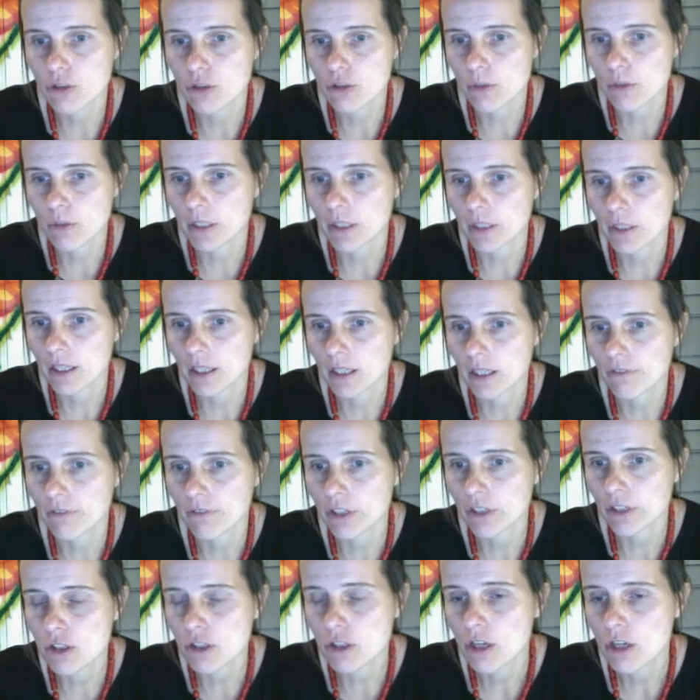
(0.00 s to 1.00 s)
Treatment
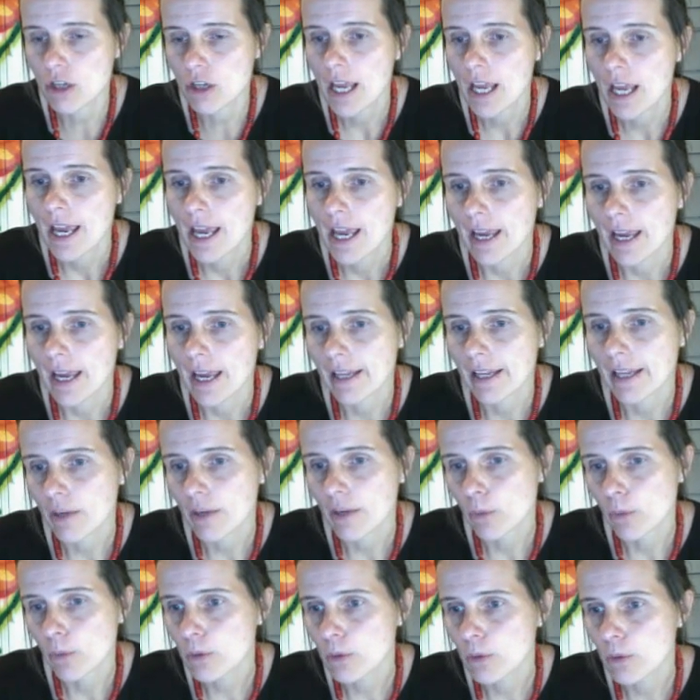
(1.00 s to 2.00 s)
Coverage. And I
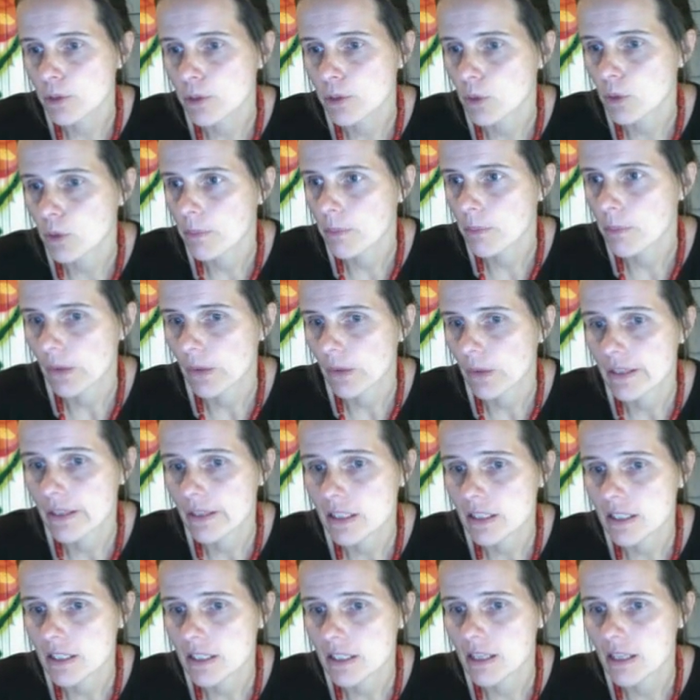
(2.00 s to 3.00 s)
wrote between
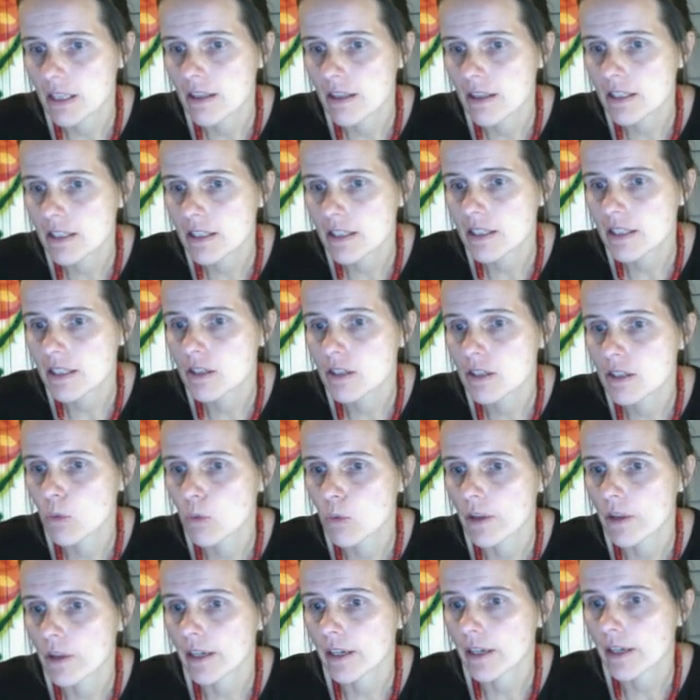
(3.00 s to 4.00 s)
parentheses, this is the
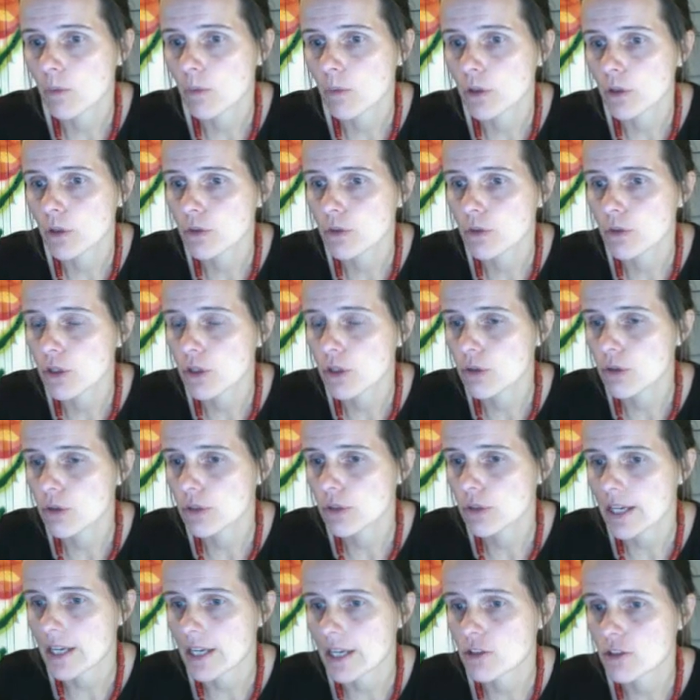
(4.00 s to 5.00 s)
one that I want you to
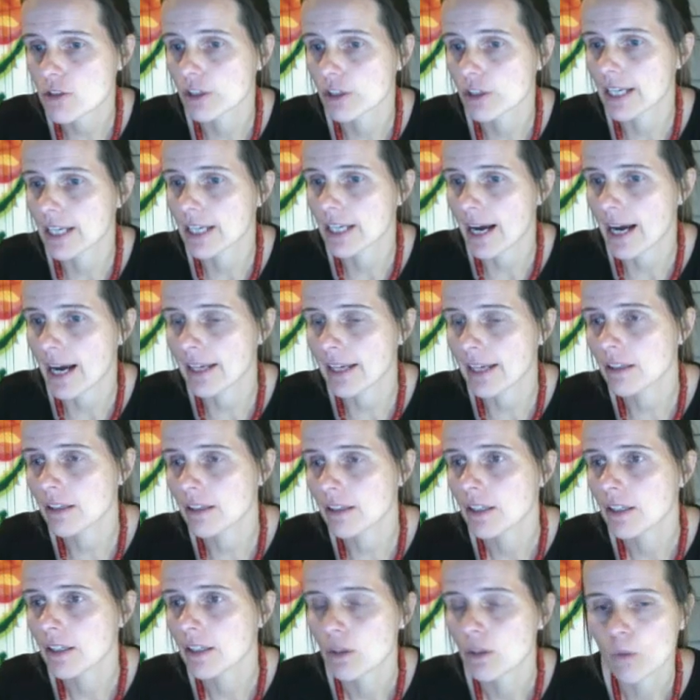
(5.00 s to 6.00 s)
use as your guide
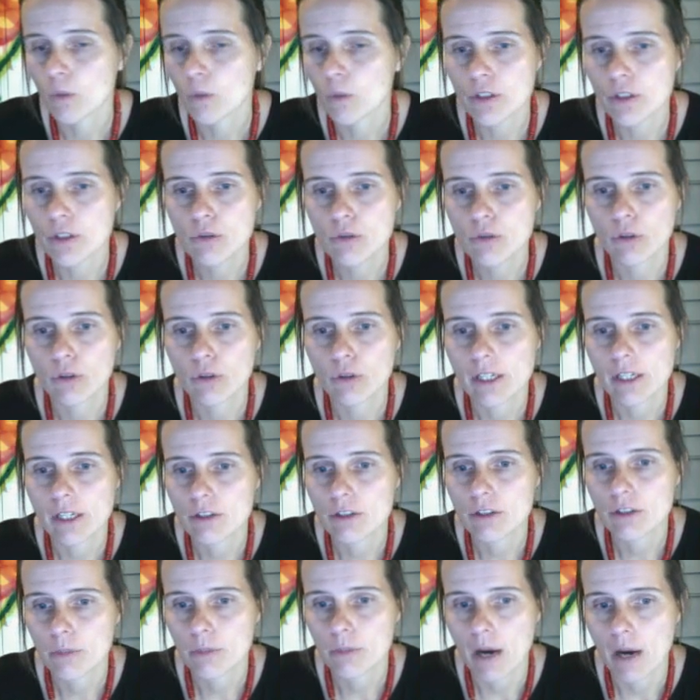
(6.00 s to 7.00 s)
when you create
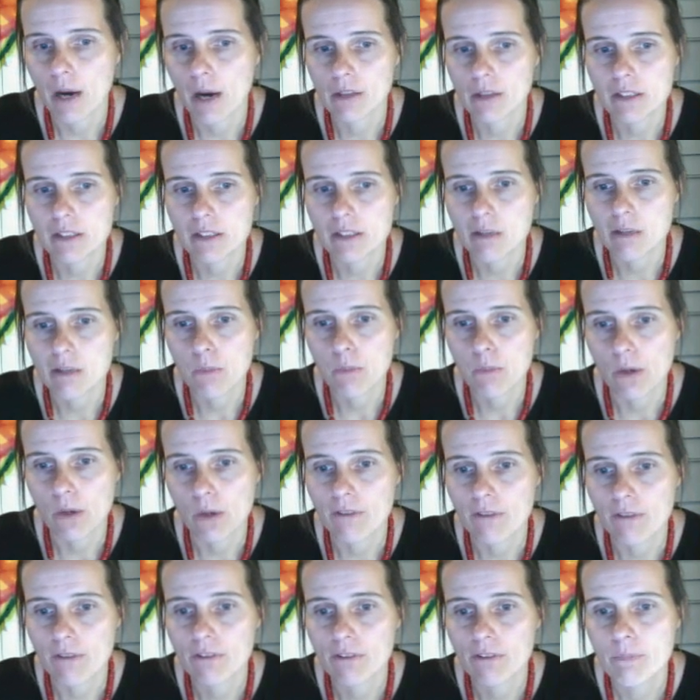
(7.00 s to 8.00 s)
your policy
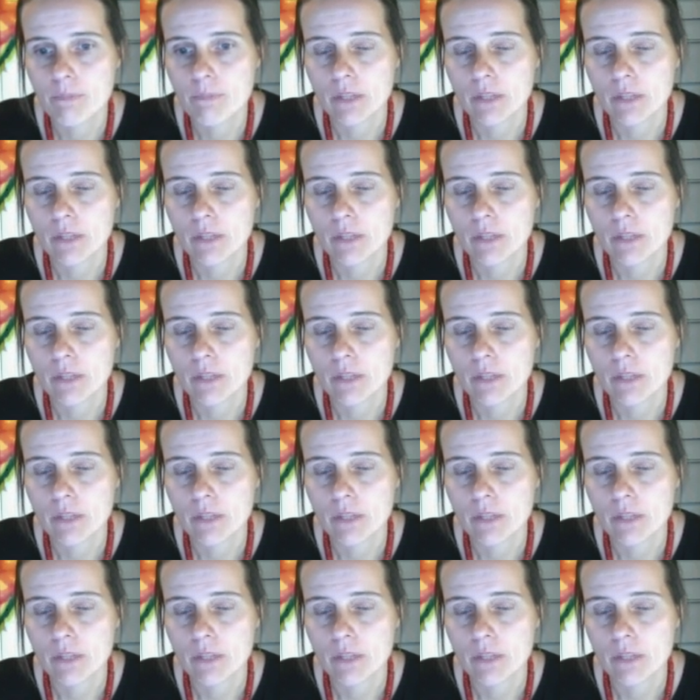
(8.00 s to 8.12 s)
brief.